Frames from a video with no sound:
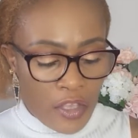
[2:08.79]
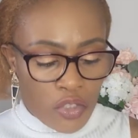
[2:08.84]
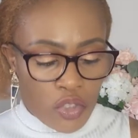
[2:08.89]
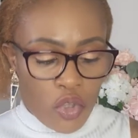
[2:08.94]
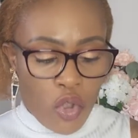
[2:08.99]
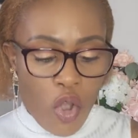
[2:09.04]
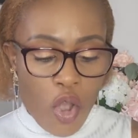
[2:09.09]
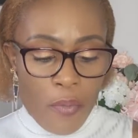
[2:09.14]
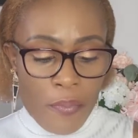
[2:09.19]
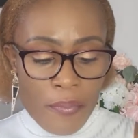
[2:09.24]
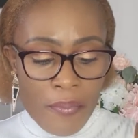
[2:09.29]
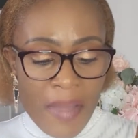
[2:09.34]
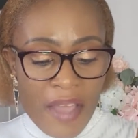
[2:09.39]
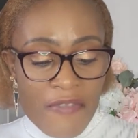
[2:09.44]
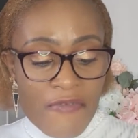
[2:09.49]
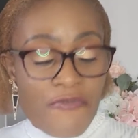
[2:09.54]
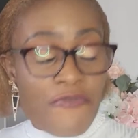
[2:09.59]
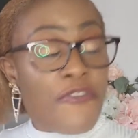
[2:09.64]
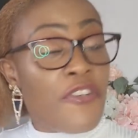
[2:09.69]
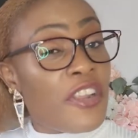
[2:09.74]
So on my
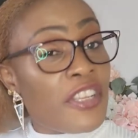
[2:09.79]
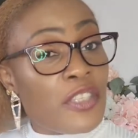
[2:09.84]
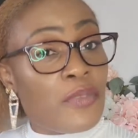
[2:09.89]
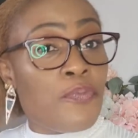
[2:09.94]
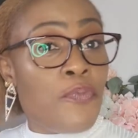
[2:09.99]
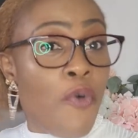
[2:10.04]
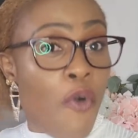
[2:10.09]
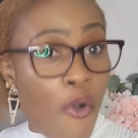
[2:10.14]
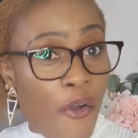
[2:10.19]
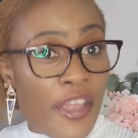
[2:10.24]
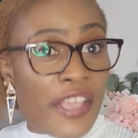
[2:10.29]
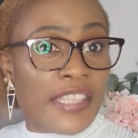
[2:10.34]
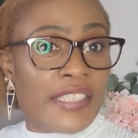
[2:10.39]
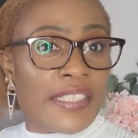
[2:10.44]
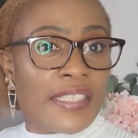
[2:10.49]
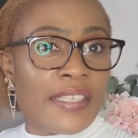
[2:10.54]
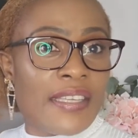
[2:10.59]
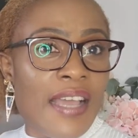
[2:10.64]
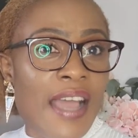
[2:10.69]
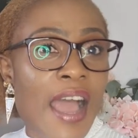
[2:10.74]
first
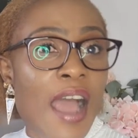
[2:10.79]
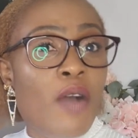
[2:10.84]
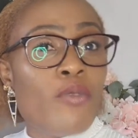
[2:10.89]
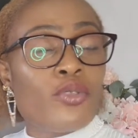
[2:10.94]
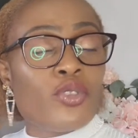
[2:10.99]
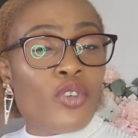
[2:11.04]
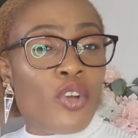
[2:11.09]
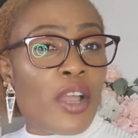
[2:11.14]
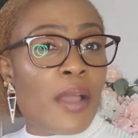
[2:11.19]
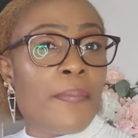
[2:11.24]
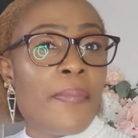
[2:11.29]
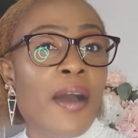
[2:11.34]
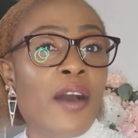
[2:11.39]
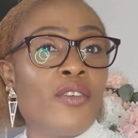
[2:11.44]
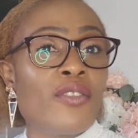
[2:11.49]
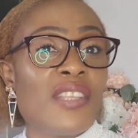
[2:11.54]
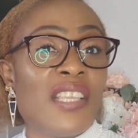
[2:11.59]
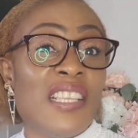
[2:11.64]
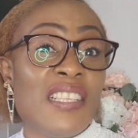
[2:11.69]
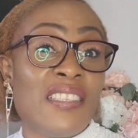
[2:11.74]
point I will talk
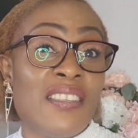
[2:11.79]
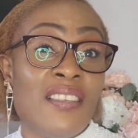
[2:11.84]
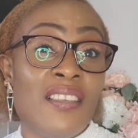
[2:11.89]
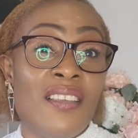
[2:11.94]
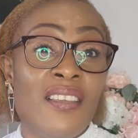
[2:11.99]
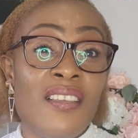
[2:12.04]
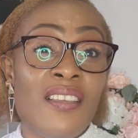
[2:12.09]
about is